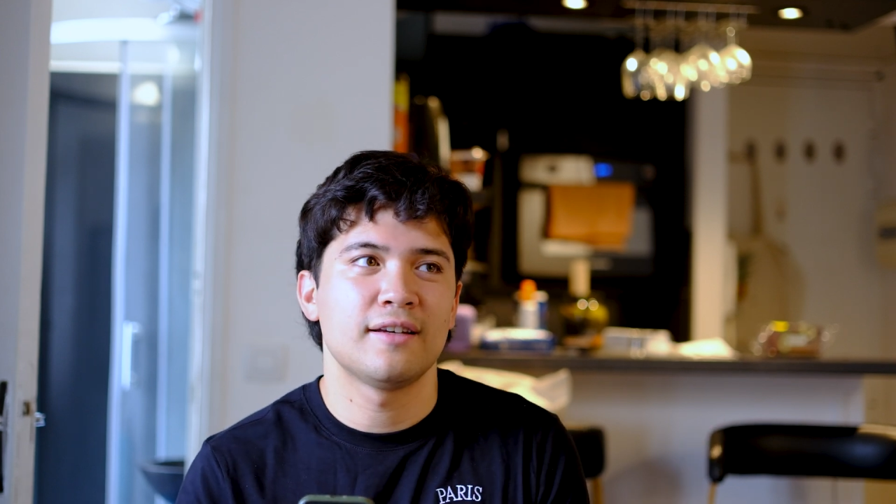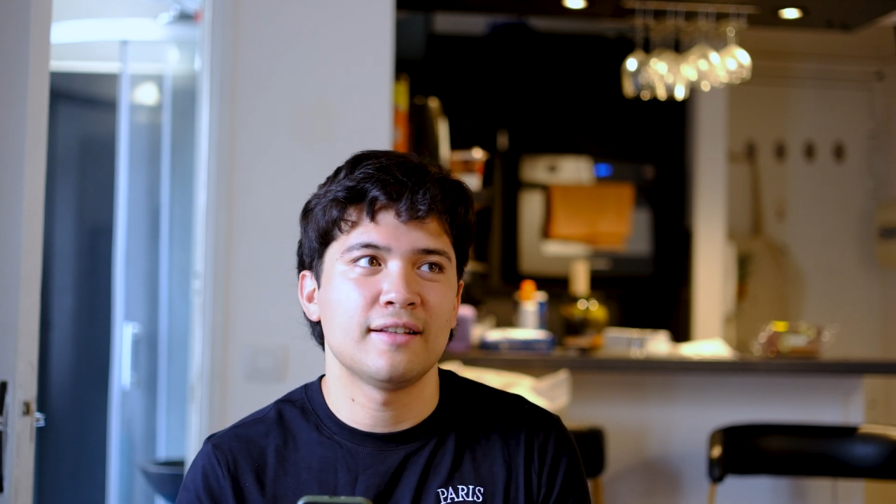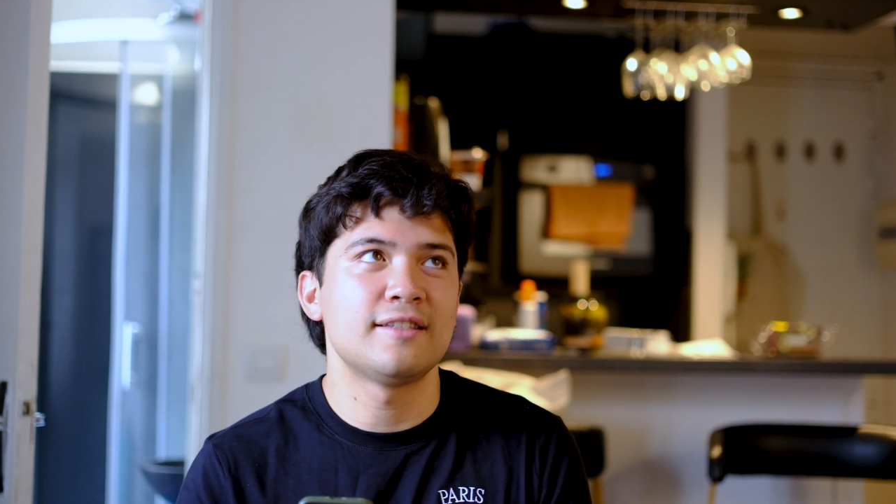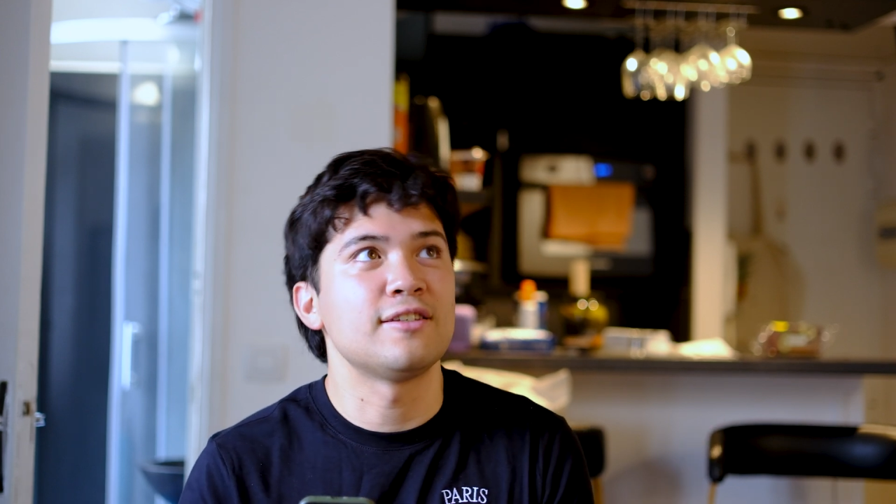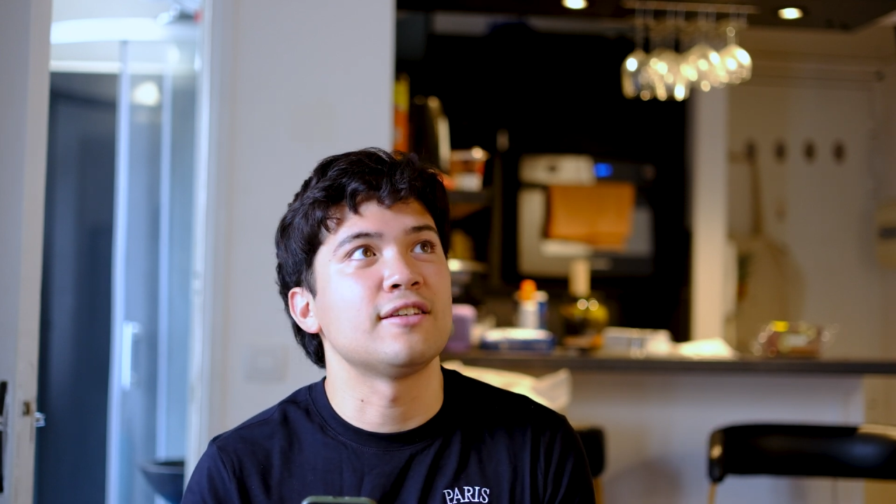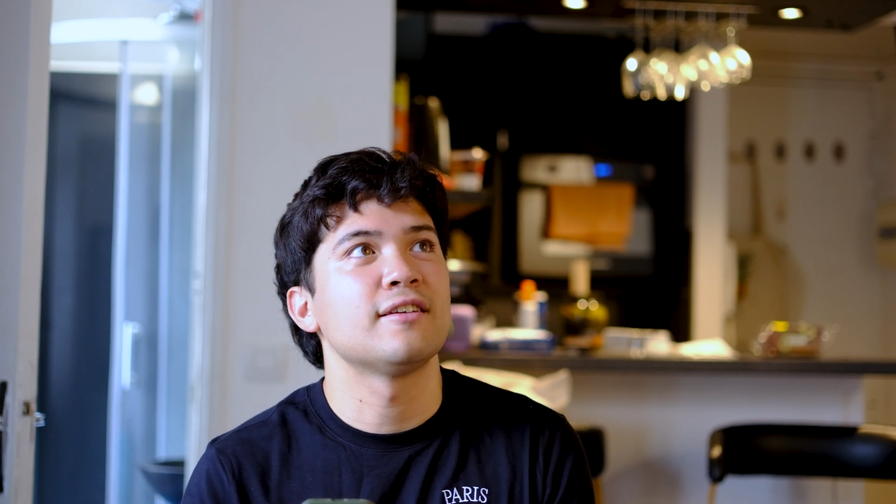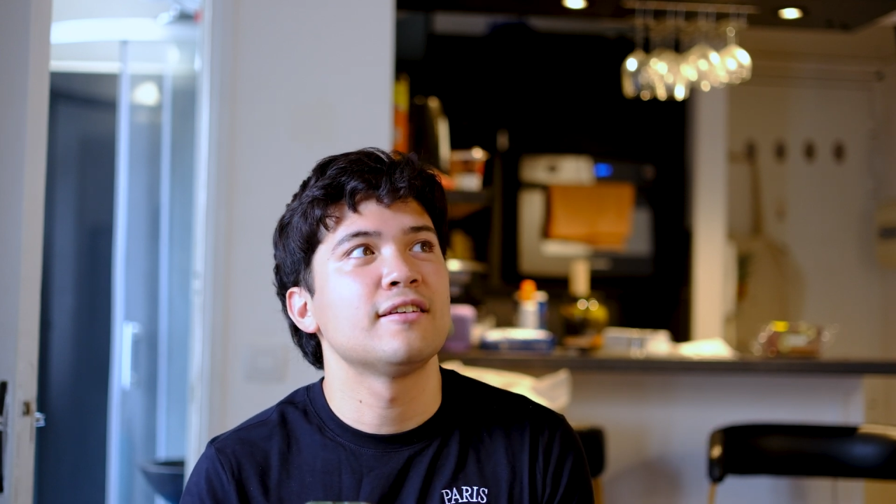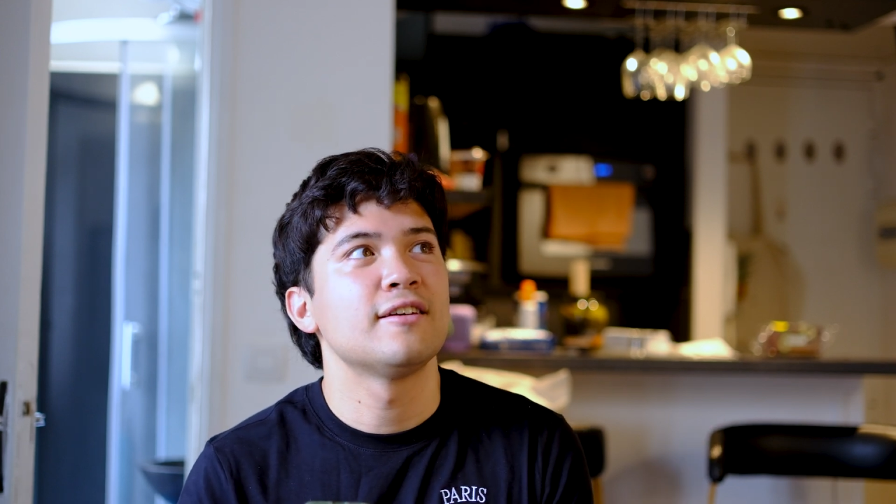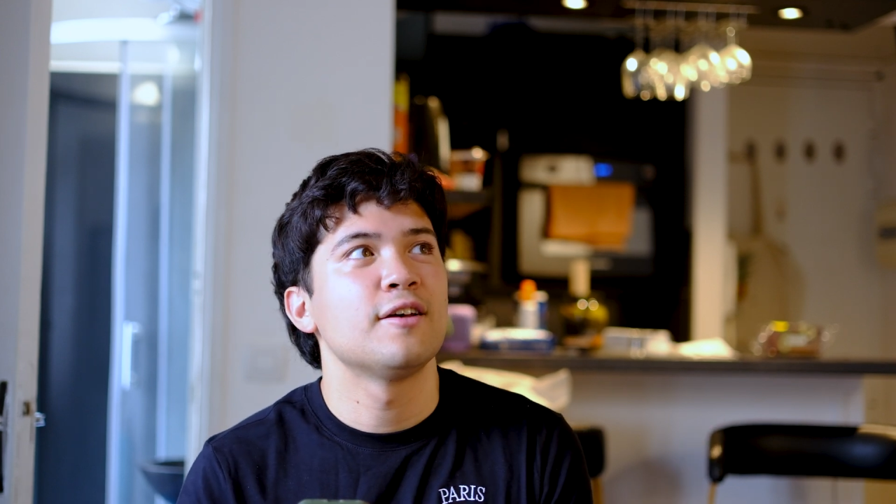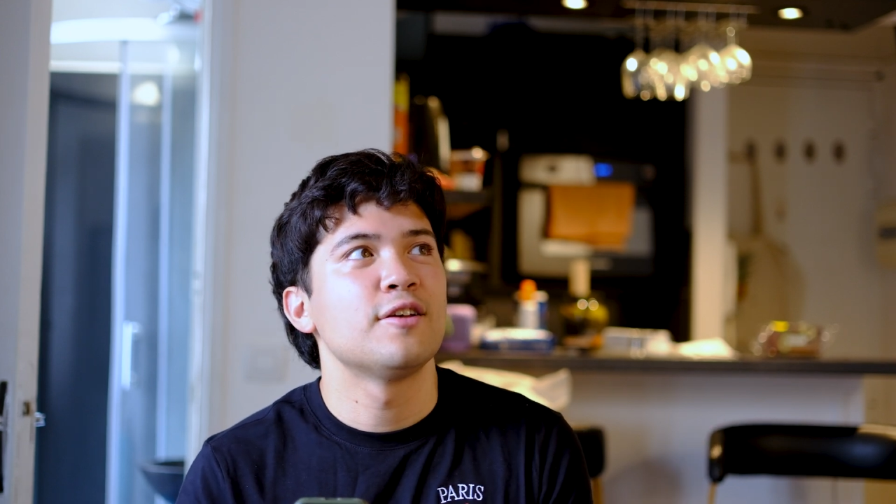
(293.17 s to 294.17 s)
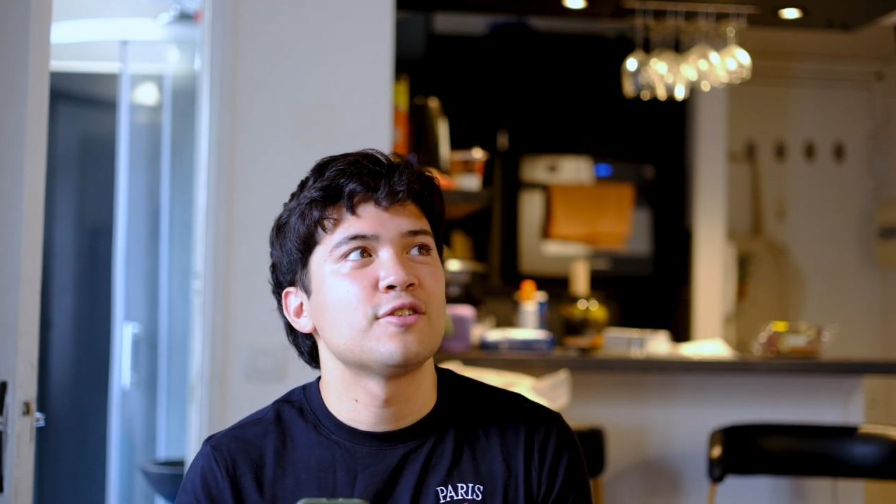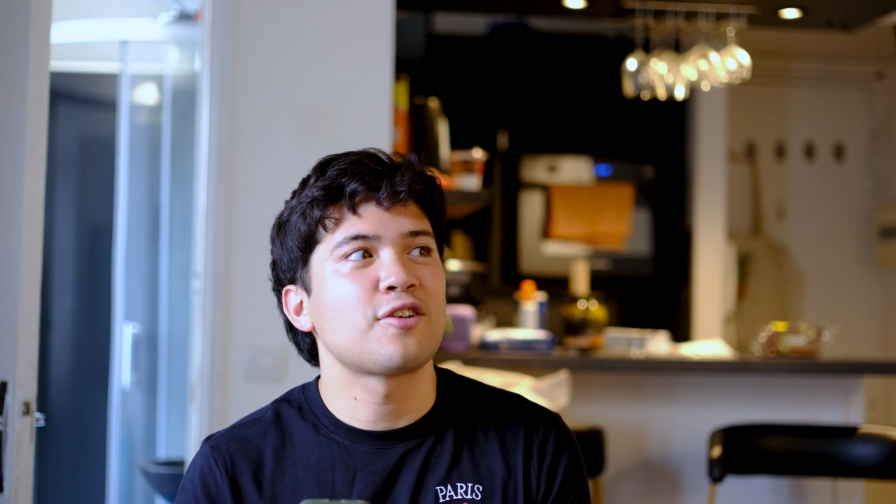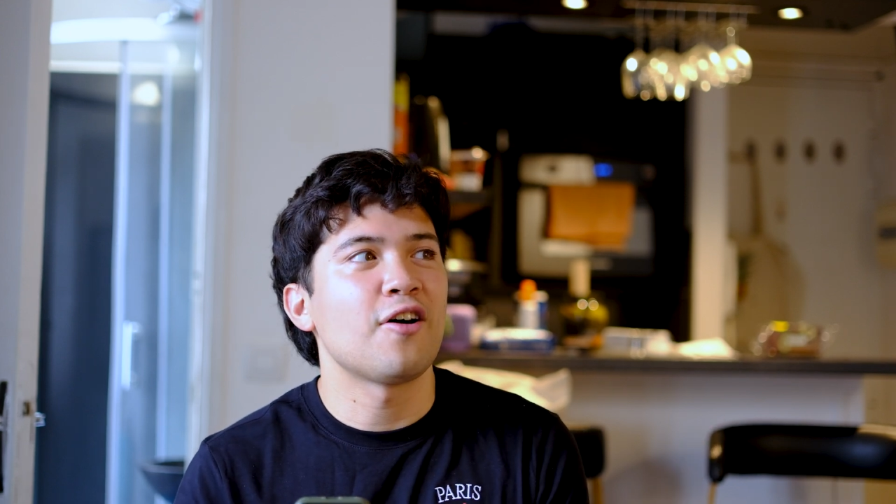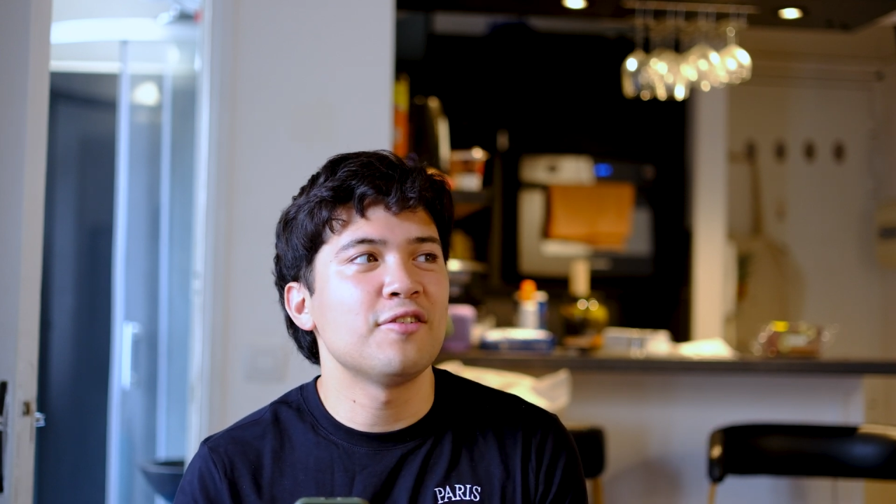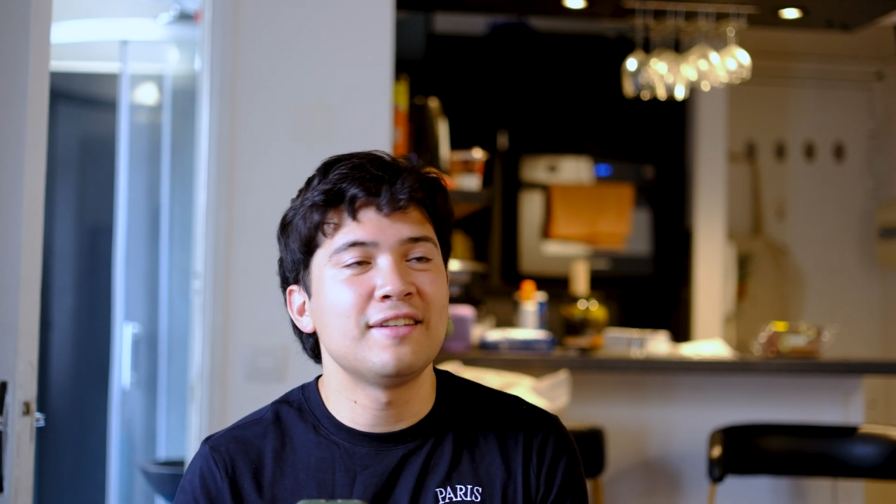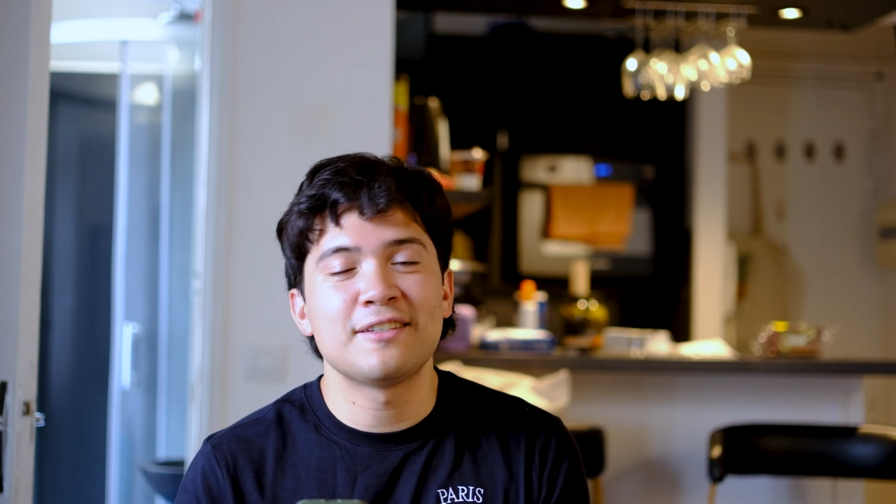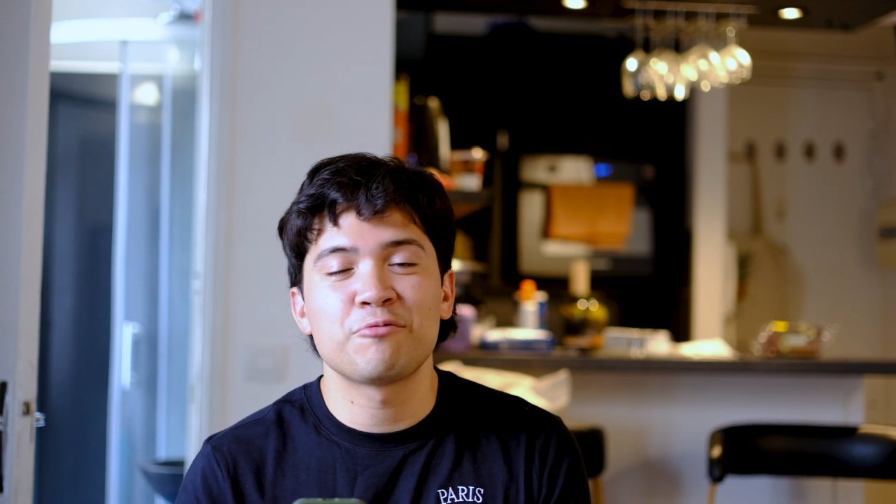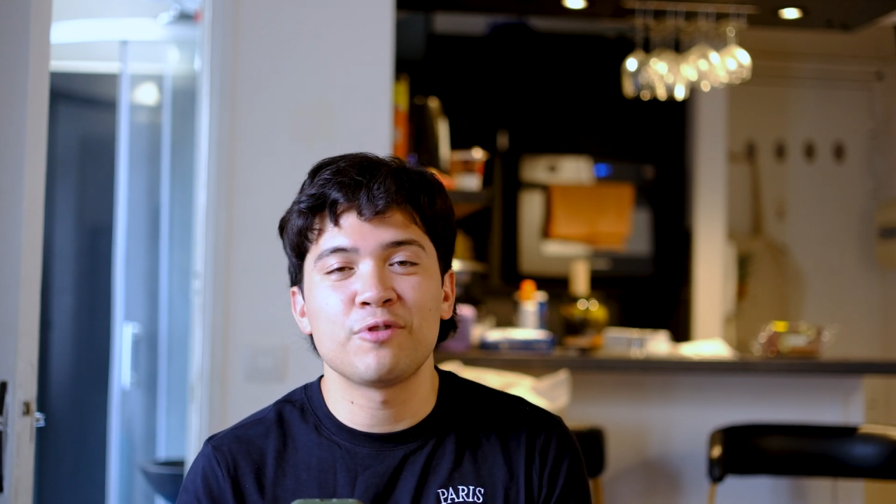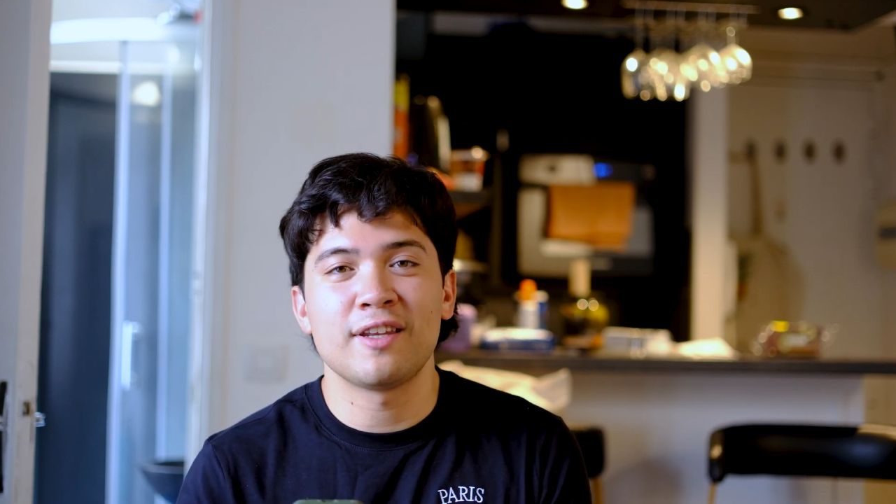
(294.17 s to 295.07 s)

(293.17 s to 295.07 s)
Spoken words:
Let's see. Scotland is a really